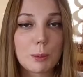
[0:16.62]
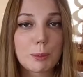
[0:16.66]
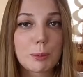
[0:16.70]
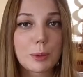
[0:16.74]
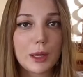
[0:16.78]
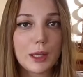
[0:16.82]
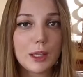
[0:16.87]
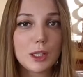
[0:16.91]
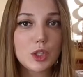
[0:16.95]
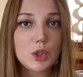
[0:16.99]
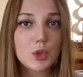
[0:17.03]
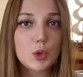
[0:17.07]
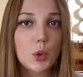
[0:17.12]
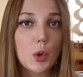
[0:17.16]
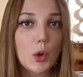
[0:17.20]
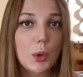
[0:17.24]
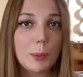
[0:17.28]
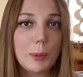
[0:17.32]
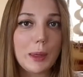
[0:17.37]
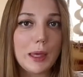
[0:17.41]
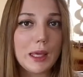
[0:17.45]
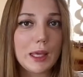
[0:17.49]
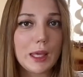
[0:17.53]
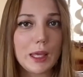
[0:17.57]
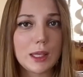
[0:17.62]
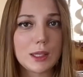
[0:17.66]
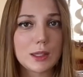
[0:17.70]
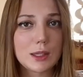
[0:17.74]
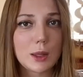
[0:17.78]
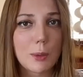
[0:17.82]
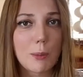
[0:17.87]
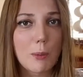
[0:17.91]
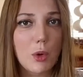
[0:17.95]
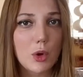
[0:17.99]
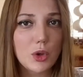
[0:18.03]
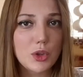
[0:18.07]
Brainstorming is the
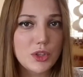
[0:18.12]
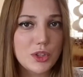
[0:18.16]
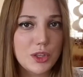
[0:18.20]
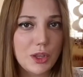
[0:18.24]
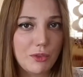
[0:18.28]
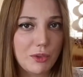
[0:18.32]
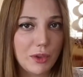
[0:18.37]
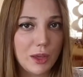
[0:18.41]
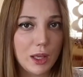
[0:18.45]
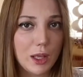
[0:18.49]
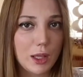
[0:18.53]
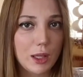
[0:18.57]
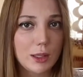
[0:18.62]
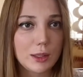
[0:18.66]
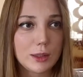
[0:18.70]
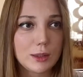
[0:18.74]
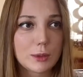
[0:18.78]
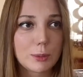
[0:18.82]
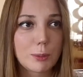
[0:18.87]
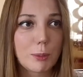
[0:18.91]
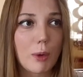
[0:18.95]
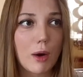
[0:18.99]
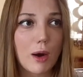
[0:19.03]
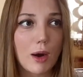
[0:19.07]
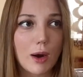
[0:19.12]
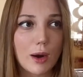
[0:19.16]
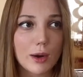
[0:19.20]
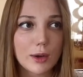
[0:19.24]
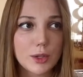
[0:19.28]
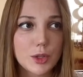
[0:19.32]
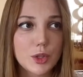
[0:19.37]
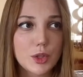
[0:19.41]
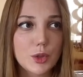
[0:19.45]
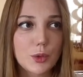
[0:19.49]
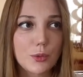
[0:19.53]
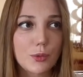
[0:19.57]
most difficult
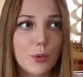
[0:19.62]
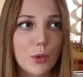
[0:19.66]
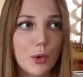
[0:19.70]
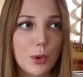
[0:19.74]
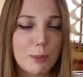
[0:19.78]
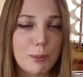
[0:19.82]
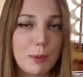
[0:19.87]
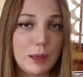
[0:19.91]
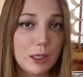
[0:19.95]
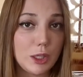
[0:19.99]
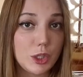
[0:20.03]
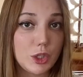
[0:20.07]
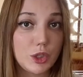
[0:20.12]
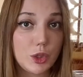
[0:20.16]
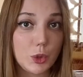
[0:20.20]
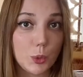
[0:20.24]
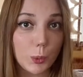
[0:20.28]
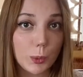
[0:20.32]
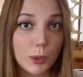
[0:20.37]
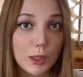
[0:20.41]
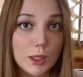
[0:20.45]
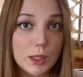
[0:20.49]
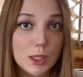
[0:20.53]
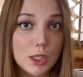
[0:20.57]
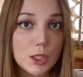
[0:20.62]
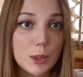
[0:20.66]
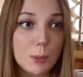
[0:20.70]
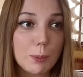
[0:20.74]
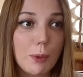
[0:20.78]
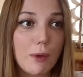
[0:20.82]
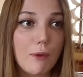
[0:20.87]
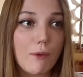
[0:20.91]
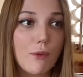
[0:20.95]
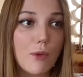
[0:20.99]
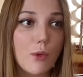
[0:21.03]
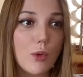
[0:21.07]
part for many students
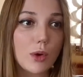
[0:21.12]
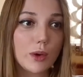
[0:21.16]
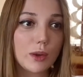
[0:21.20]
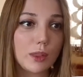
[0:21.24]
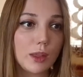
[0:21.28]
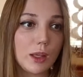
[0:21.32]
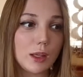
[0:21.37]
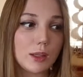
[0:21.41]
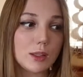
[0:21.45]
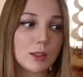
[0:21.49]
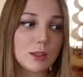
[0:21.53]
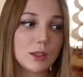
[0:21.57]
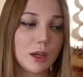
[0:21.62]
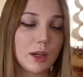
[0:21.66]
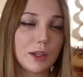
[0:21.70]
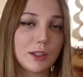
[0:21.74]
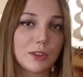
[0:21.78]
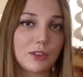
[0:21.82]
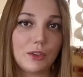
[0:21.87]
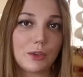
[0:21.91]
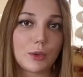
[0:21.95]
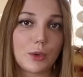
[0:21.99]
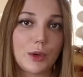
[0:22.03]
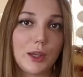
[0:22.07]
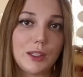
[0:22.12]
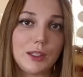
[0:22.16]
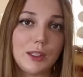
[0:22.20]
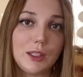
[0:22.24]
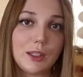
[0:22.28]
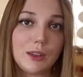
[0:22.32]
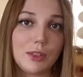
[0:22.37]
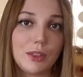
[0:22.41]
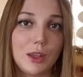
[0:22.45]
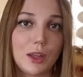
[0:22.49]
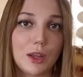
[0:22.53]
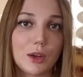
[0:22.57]
before they start writing
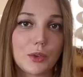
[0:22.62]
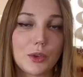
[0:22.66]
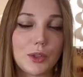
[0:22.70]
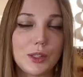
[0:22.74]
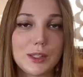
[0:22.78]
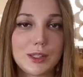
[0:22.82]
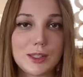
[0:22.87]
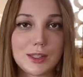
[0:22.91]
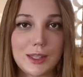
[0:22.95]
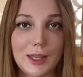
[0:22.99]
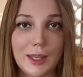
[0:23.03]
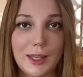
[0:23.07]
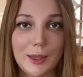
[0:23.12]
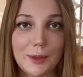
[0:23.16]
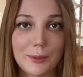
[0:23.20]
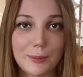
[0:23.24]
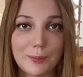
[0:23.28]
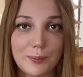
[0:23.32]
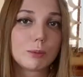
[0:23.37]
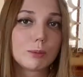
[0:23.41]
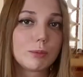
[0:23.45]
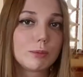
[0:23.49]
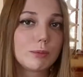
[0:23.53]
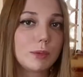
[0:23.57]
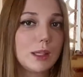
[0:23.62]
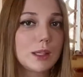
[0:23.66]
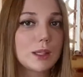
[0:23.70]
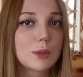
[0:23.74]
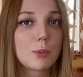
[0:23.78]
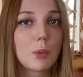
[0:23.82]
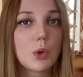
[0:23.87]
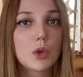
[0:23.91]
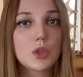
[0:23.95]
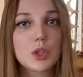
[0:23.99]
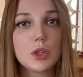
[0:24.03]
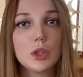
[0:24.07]
their essay. It
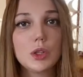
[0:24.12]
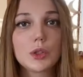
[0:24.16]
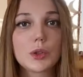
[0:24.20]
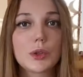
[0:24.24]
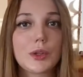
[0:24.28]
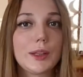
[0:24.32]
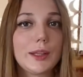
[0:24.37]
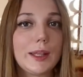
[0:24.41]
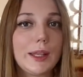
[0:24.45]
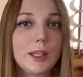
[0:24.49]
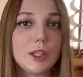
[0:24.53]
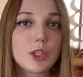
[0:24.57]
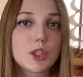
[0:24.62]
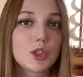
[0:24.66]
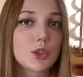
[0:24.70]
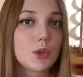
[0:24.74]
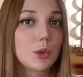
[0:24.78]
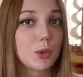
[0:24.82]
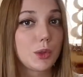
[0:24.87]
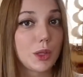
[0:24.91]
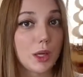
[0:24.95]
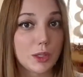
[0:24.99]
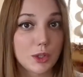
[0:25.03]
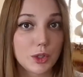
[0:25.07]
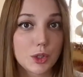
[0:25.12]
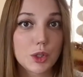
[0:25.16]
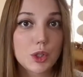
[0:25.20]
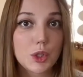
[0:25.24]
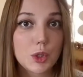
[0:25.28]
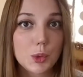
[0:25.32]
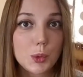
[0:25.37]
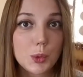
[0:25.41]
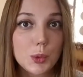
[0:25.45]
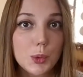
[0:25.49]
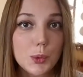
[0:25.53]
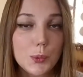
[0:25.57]
mostly relates to task
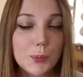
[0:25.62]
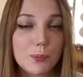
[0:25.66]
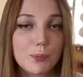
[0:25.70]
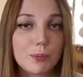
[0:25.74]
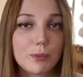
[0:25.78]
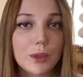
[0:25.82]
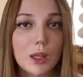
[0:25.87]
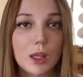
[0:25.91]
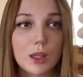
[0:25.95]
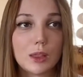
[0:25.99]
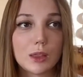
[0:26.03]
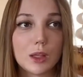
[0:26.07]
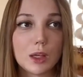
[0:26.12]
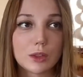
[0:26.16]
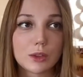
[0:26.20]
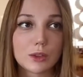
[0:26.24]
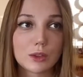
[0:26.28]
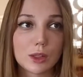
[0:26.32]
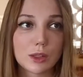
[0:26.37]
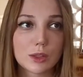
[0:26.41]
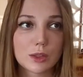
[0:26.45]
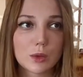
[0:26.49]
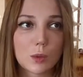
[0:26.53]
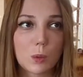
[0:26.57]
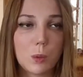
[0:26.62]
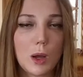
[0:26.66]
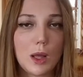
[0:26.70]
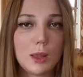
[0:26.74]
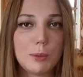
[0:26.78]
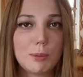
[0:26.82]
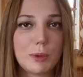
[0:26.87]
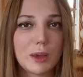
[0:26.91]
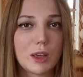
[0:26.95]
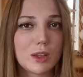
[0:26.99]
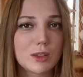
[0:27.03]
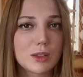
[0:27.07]
2, not task 1,
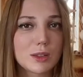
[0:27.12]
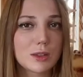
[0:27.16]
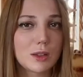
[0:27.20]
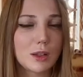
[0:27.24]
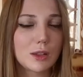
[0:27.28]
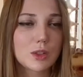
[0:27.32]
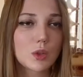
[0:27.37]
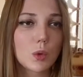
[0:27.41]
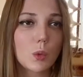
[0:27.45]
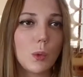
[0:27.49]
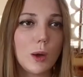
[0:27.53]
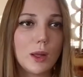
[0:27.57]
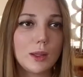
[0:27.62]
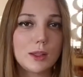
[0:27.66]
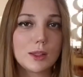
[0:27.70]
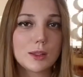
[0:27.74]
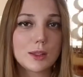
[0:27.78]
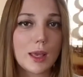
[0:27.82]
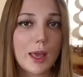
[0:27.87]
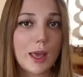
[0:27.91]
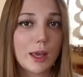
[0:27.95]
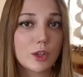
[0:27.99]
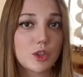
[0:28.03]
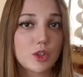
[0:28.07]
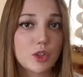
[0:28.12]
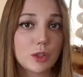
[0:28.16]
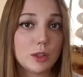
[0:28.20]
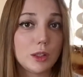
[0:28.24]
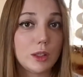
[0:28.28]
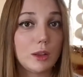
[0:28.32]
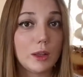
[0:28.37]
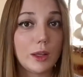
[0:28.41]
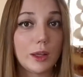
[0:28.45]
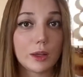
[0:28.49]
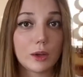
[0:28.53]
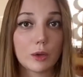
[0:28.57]
because task 1 is actually
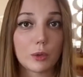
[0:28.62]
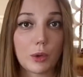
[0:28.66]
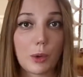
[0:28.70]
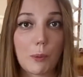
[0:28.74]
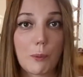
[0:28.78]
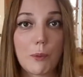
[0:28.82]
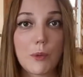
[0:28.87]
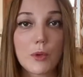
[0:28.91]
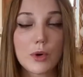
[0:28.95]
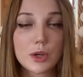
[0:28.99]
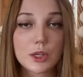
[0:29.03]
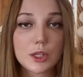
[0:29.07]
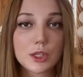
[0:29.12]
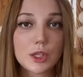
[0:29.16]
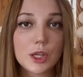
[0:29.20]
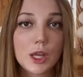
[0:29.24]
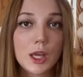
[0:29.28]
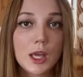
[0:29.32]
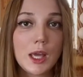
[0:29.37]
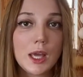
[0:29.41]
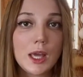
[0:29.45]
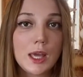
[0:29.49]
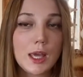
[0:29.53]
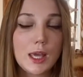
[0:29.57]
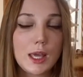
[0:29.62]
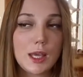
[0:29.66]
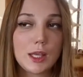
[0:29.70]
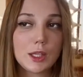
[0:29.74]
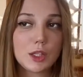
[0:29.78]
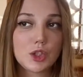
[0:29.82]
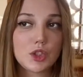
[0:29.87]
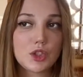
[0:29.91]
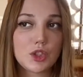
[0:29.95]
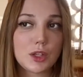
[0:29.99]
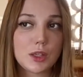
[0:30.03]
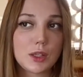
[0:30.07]
like a report.
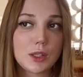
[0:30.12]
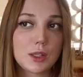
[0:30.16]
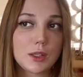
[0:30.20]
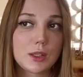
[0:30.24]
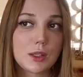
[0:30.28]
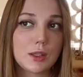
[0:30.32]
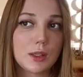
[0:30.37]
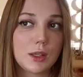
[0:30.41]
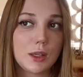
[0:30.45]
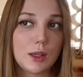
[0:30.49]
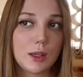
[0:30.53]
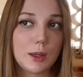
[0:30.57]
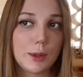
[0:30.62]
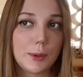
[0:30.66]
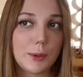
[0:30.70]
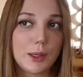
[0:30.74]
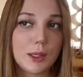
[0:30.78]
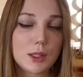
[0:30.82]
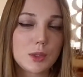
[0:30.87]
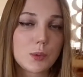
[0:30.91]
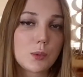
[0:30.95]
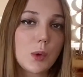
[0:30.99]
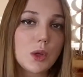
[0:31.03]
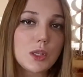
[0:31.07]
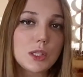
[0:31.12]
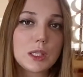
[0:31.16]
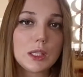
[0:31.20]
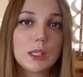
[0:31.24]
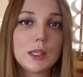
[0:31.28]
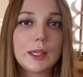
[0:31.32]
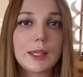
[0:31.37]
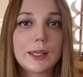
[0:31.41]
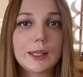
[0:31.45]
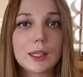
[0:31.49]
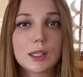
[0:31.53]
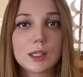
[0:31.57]
It's mostly
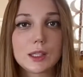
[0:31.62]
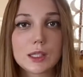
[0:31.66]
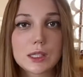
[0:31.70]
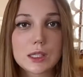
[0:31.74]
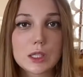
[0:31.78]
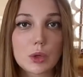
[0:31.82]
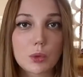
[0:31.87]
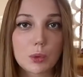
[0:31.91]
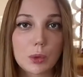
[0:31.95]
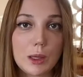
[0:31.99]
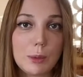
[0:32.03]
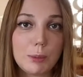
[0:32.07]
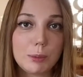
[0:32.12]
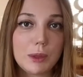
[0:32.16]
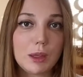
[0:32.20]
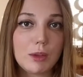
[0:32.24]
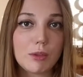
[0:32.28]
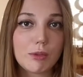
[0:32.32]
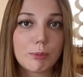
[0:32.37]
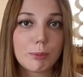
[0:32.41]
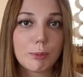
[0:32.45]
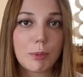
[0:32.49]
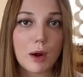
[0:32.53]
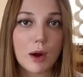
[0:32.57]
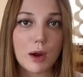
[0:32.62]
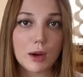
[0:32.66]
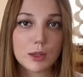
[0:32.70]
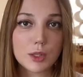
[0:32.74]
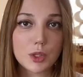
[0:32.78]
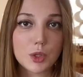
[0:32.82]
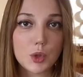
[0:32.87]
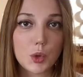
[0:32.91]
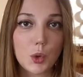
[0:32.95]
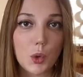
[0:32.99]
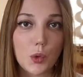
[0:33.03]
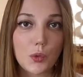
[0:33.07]
like a descriptive
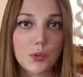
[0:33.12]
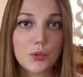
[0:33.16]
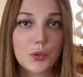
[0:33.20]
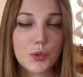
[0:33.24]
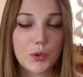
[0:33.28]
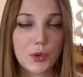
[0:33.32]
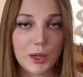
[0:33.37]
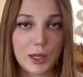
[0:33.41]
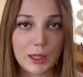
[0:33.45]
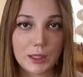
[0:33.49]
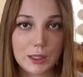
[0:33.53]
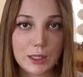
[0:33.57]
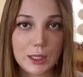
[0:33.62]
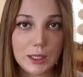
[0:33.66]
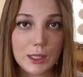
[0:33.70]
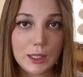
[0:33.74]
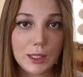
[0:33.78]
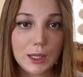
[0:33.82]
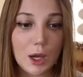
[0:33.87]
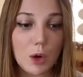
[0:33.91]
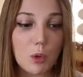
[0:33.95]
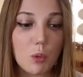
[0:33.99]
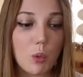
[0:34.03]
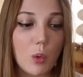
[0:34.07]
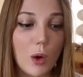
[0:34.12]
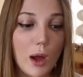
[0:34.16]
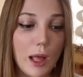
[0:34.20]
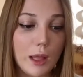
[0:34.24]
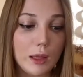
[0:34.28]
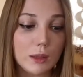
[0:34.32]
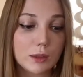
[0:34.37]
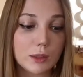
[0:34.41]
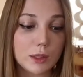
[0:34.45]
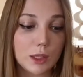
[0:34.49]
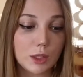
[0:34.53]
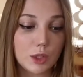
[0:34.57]
part of writing,
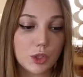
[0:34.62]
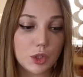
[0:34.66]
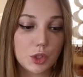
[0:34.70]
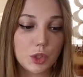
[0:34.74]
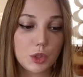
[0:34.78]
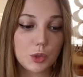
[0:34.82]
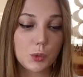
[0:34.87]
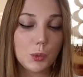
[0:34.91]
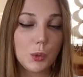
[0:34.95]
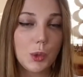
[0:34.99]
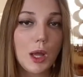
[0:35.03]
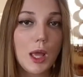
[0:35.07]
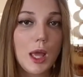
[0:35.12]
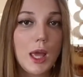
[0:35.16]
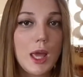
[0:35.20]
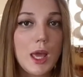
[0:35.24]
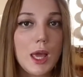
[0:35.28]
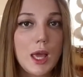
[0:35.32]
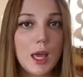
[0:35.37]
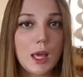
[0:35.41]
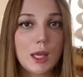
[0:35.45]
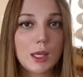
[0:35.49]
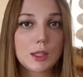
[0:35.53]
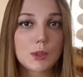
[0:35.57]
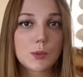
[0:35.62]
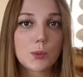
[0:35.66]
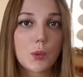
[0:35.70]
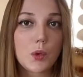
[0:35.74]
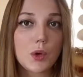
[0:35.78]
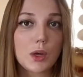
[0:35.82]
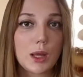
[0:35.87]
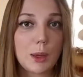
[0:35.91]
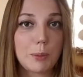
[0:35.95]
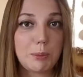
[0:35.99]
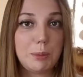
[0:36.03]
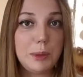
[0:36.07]
while task 2 is more
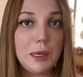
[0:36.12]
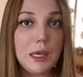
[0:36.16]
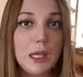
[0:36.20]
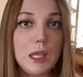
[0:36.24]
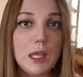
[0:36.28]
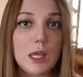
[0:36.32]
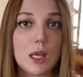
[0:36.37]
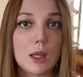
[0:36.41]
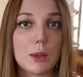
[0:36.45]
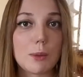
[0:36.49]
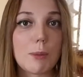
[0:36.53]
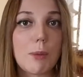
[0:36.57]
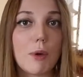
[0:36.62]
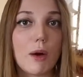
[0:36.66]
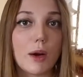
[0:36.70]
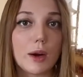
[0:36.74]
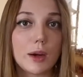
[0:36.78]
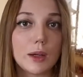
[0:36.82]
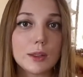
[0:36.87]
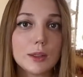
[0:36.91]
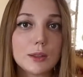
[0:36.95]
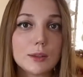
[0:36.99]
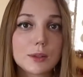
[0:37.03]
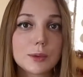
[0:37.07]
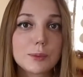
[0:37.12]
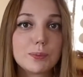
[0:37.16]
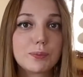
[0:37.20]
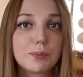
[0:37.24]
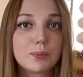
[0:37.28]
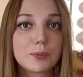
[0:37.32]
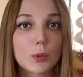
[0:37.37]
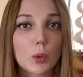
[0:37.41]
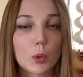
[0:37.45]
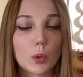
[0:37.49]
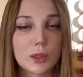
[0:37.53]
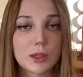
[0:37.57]
opinion part
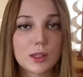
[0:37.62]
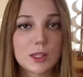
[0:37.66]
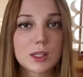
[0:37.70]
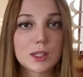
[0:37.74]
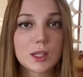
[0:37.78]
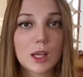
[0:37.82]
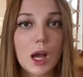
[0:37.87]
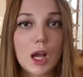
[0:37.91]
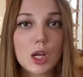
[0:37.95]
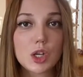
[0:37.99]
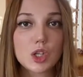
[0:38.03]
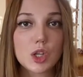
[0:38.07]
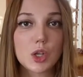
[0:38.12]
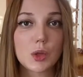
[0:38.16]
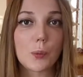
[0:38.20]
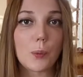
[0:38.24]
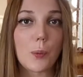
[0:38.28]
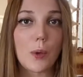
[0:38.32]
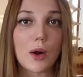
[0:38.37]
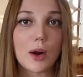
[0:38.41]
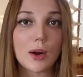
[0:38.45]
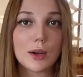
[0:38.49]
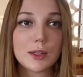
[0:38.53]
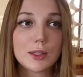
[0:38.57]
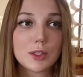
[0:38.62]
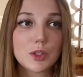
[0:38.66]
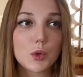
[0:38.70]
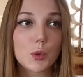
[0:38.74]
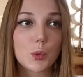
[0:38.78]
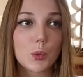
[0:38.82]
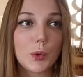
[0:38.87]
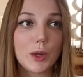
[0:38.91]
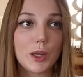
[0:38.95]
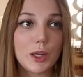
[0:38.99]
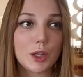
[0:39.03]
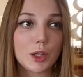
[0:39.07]
or discussion part,
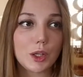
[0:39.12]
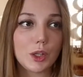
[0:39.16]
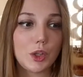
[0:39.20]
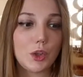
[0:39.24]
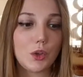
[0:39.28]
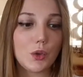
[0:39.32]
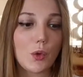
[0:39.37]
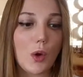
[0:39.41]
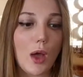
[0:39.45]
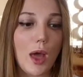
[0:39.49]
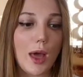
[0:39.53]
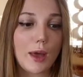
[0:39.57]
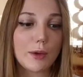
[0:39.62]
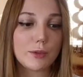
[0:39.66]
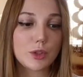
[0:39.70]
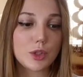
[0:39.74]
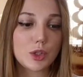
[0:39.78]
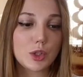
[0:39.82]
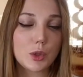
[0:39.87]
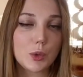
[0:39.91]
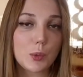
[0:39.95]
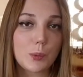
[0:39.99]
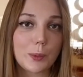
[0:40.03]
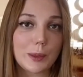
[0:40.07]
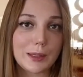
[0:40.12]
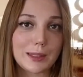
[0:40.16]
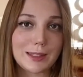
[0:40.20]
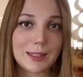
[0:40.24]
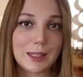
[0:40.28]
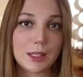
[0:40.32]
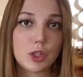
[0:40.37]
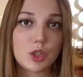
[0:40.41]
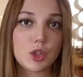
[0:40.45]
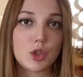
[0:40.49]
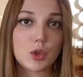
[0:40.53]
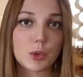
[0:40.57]
where you have to
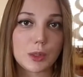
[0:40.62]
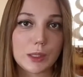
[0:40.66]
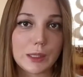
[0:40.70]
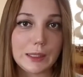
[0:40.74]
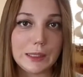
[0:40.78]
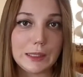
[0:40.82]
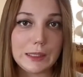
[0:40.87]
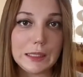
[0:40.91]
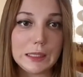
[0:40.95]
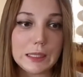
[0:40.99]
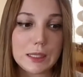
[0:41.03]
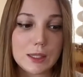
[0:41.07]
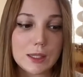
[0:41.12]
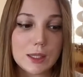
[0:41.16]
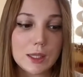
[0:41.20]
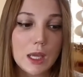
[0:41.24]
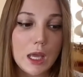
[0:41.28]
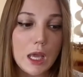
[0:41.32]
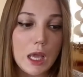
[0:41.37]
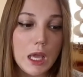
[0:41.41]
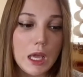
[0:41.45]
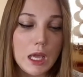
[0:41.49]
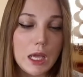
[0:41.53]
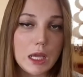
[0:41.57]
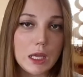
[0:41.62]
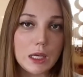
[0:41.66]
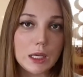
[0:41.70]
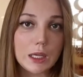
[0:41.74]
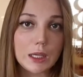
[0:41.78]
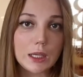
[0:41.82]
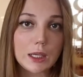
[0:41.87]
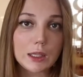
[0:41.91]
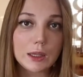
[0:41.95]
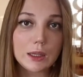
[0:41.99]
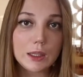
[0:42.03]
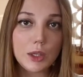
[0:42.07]
present your ideas in a
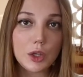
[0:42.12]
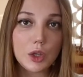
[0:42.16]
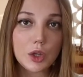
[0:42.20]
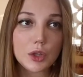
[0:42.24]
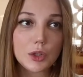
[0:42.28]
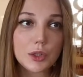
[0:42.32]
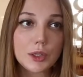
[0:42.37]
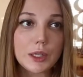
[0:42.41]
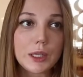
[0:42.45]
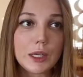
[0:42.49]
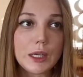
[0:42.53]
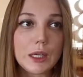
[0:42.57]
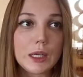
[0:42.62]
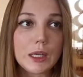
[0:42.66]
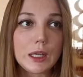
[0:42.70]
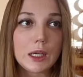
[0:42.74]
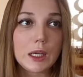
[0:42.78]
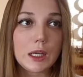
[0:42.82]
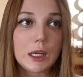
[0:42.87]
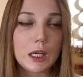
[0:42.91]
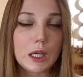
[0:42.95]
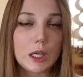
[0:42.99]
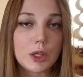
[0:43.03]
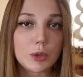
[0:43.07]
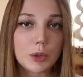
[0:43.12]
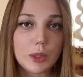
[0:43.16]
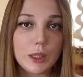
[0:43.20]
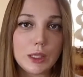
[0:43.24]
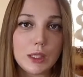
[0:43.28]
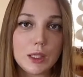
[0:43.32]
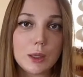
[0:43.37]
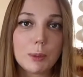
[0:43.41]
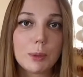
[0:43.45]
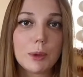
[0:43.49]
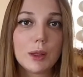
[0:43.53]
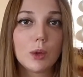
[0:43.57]
clear,
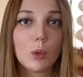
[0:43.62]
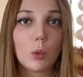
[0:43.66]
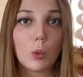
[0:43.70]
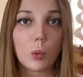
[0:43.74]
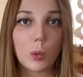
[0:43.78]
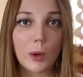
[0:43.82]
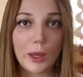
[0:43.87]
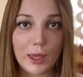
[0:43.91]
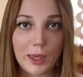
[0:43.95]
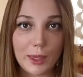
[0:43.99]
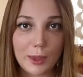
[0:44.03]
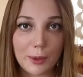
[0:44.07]
readable way.